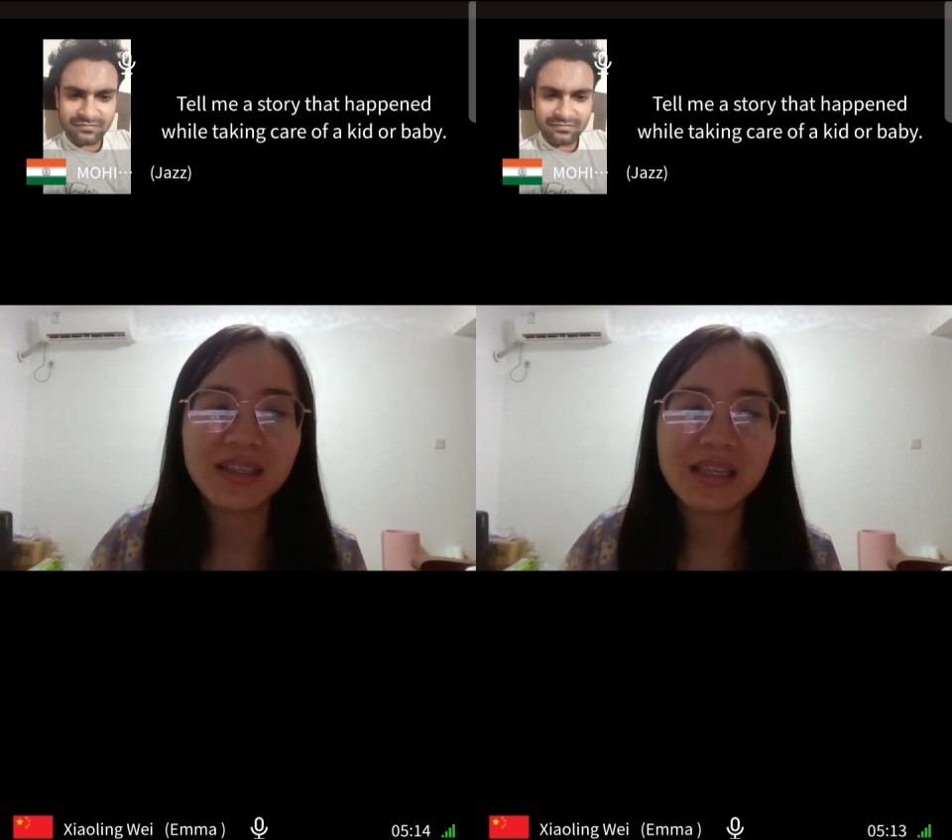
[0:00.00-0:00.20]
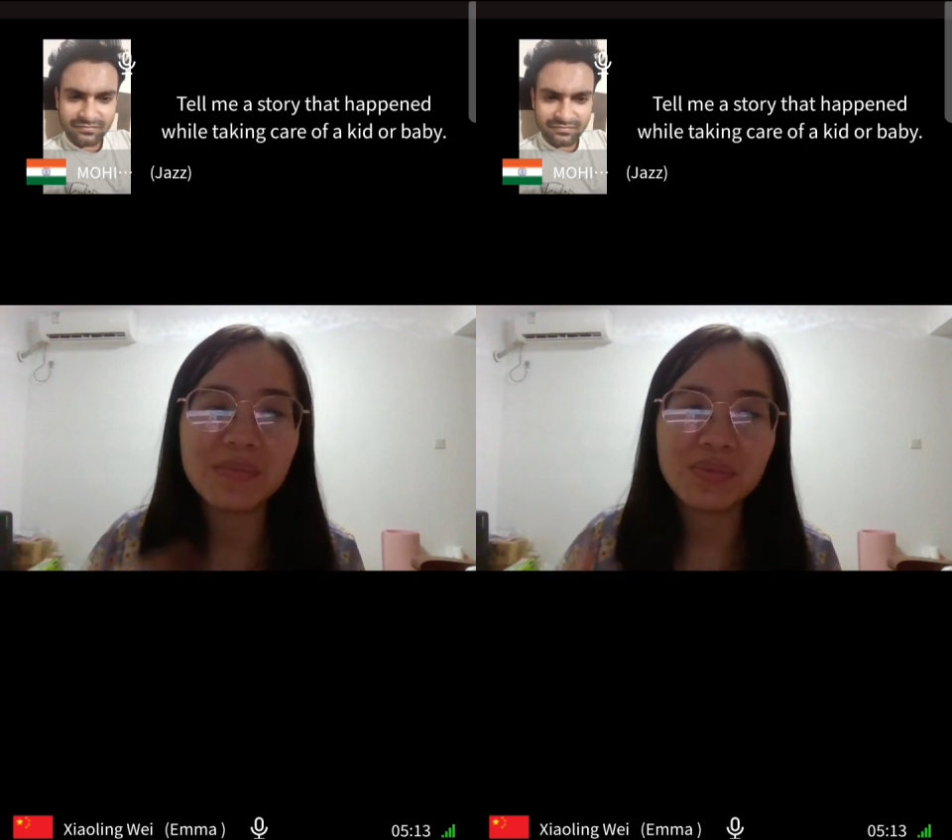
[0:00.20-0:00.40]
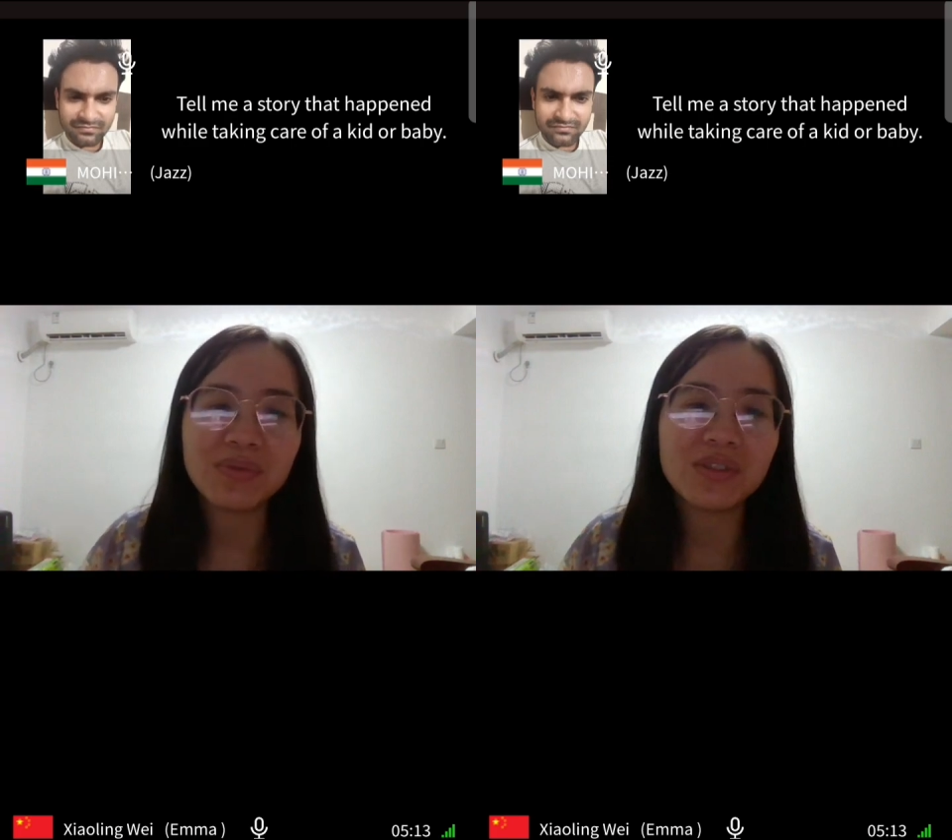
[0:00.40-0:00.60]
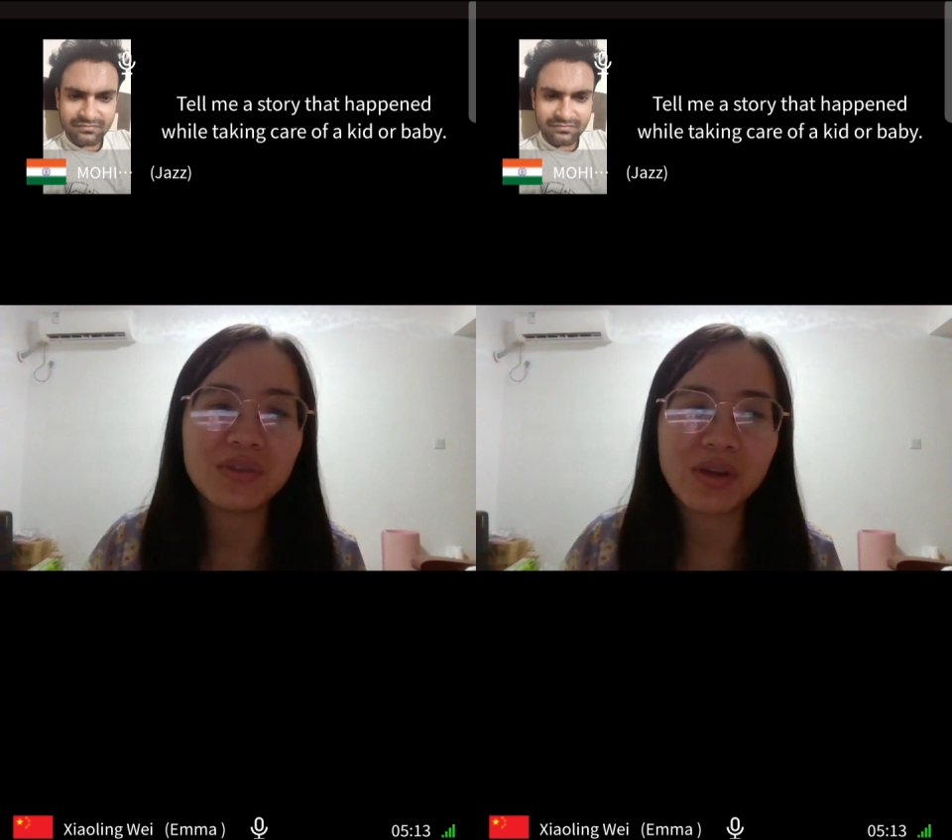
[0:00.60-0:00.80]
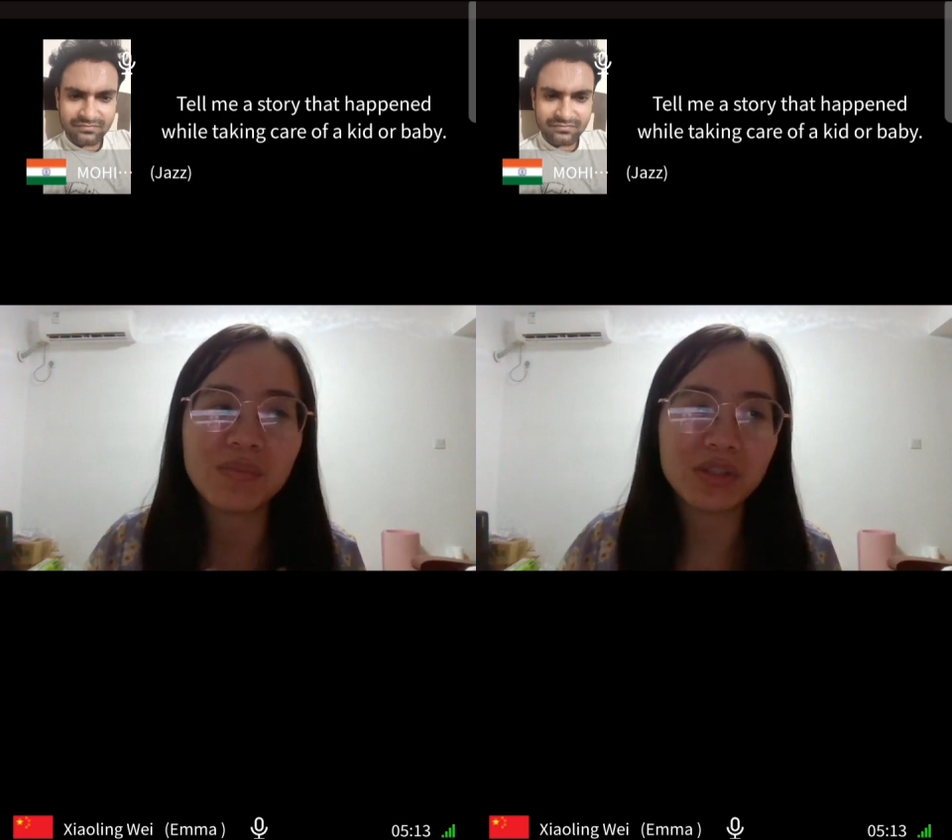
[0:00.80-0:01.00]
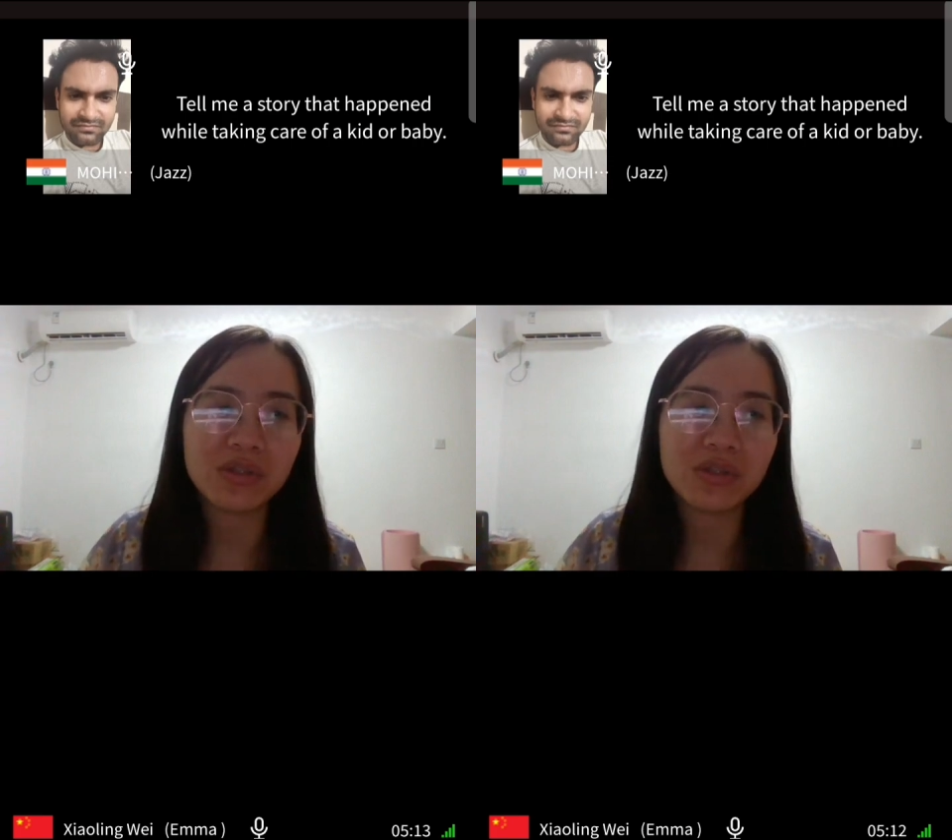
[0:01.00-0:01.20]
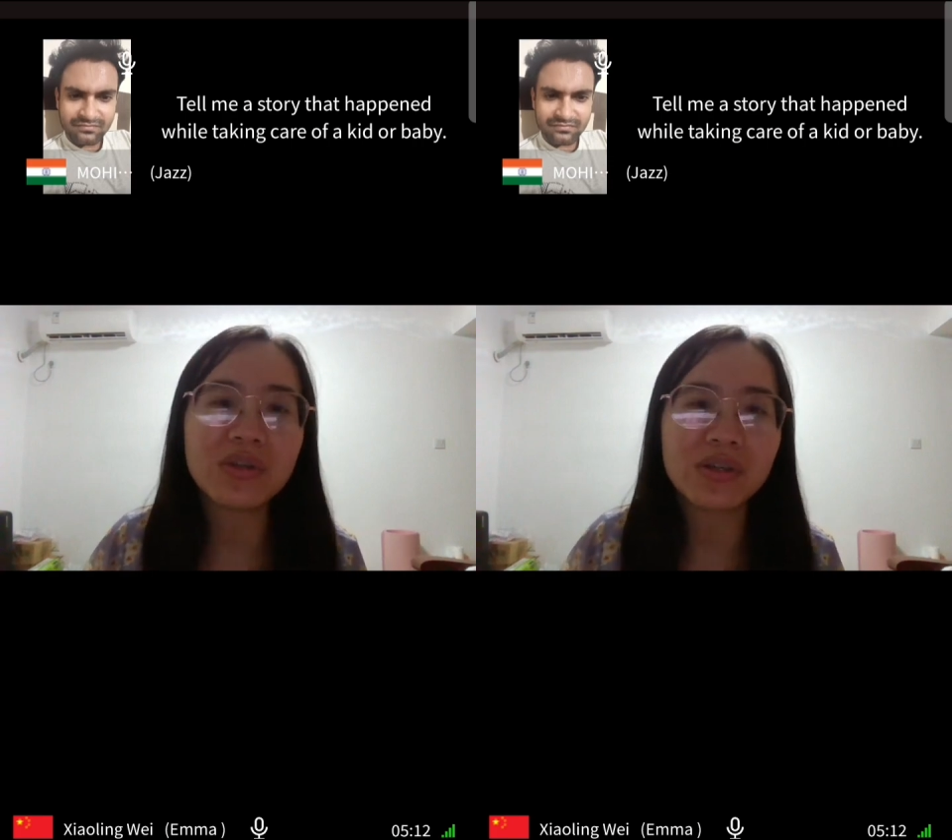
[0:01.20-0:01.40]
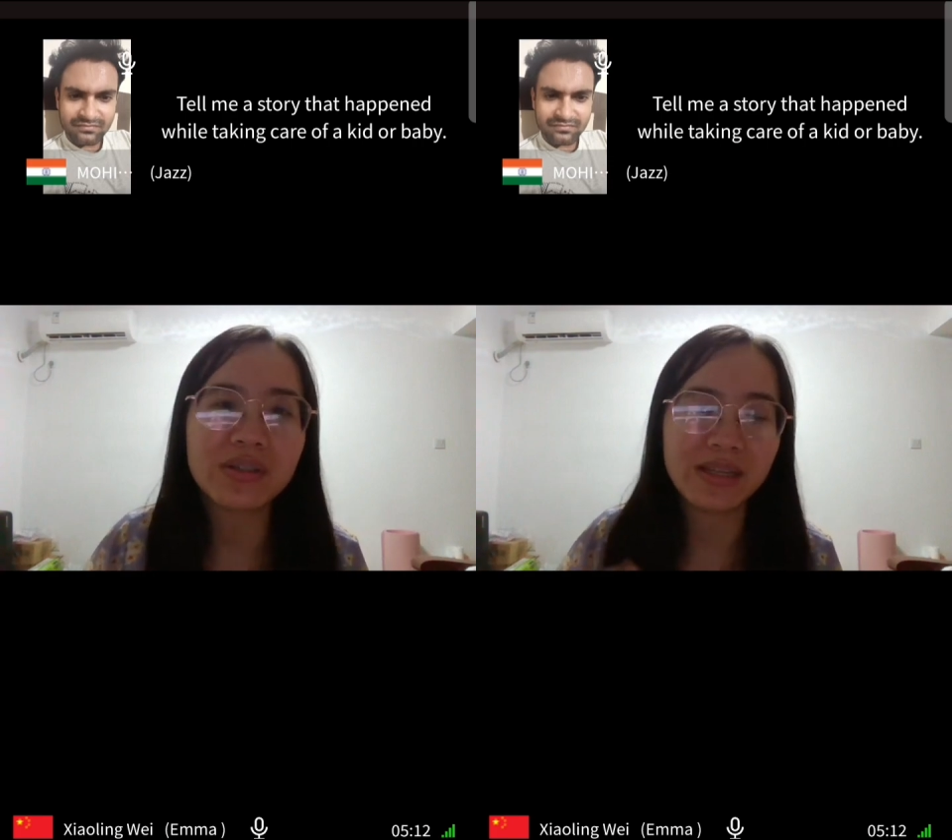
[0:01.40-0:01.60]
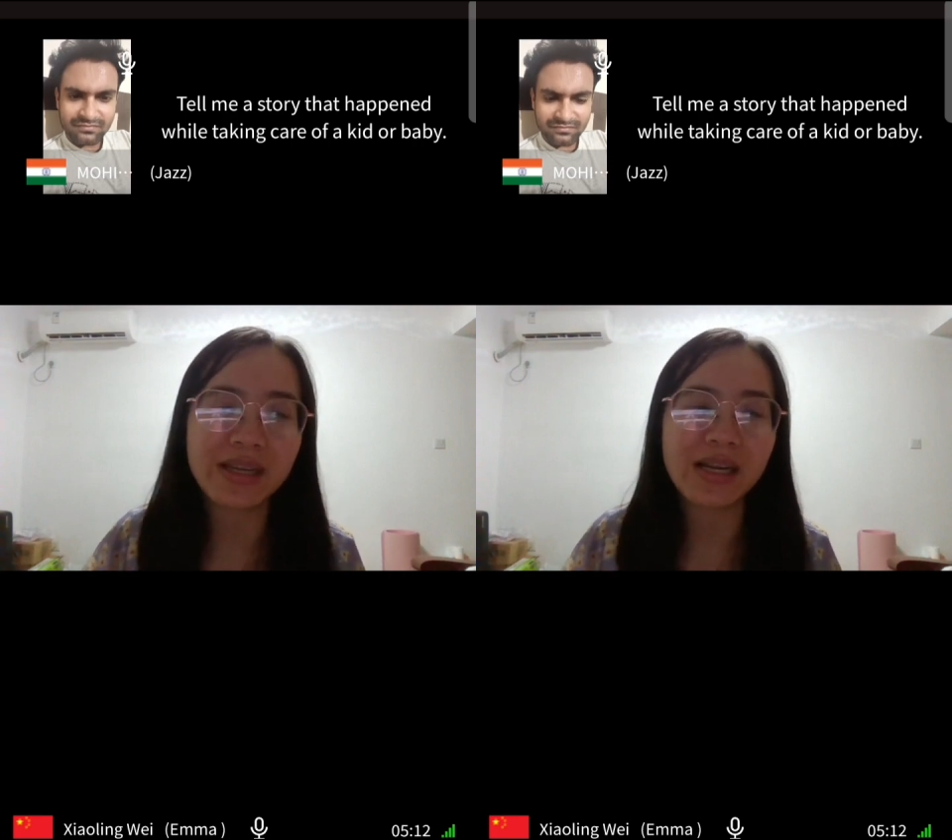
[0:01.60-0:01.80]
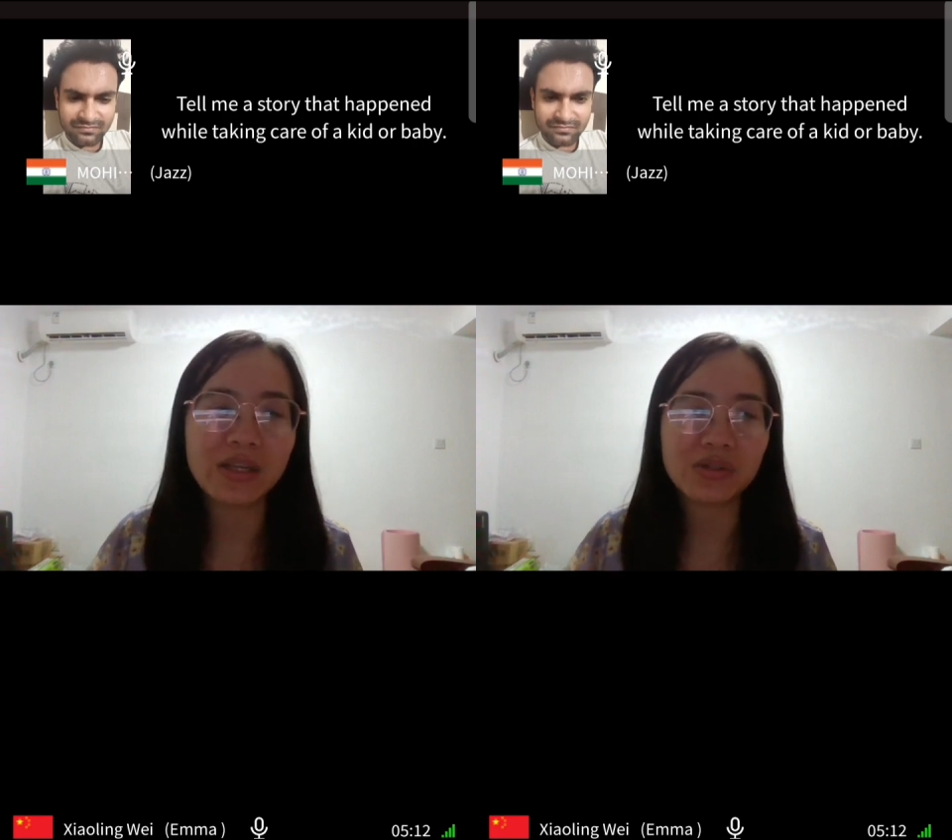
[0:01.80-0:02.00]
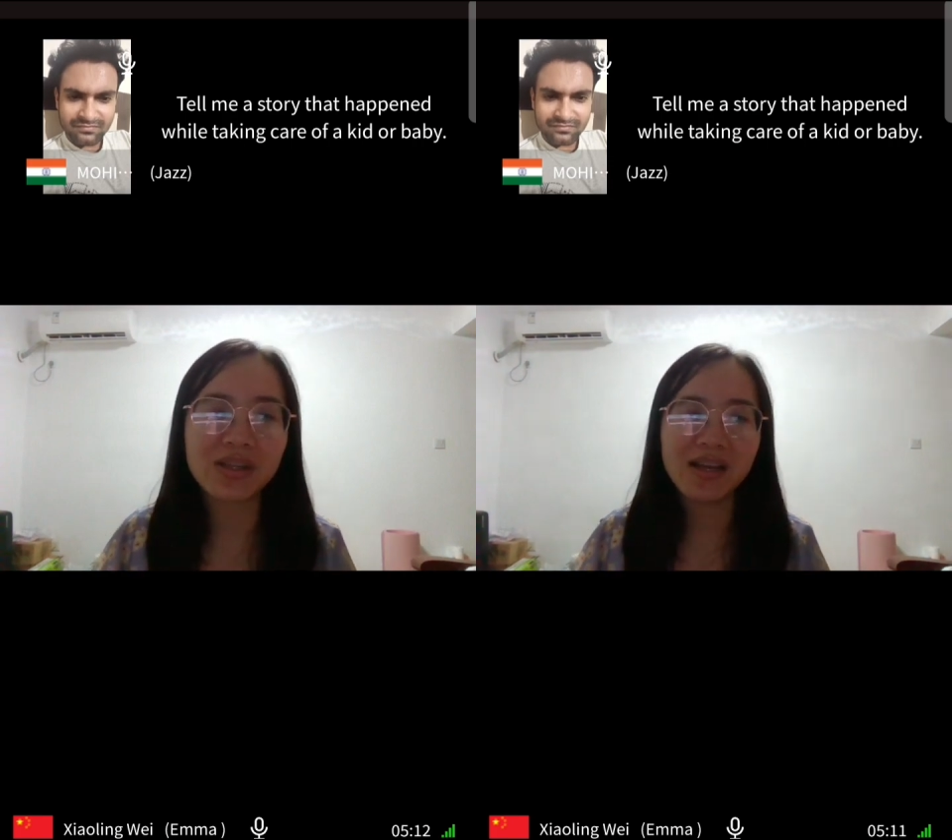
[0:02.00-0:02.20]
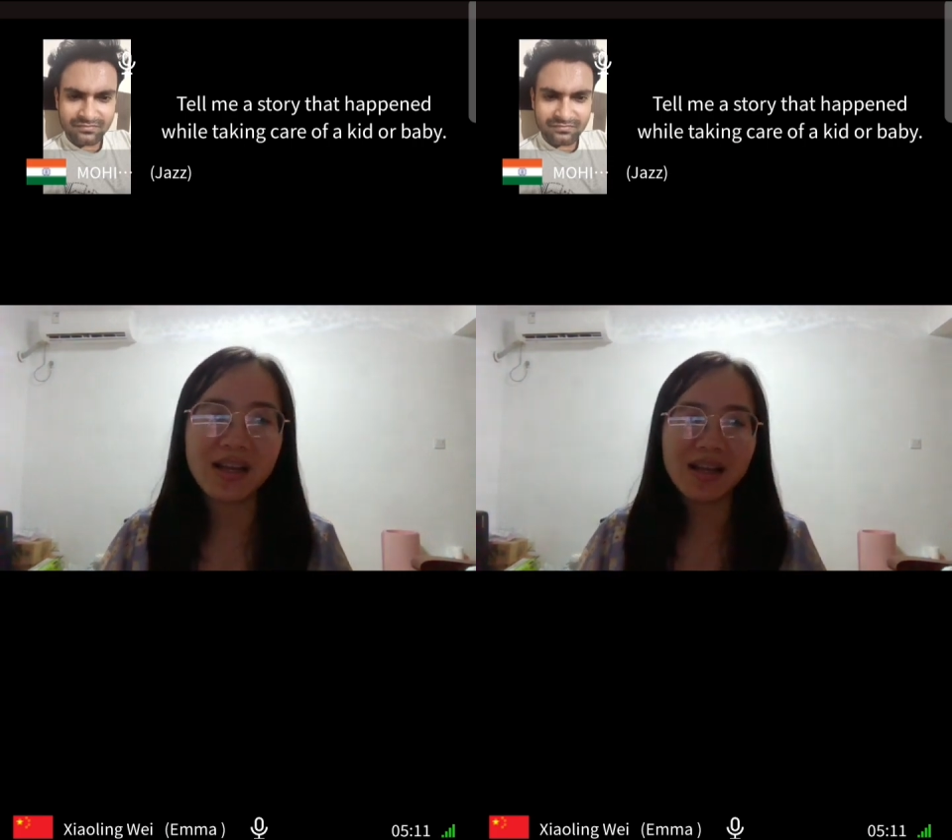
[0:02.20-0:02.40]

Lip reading: material in English,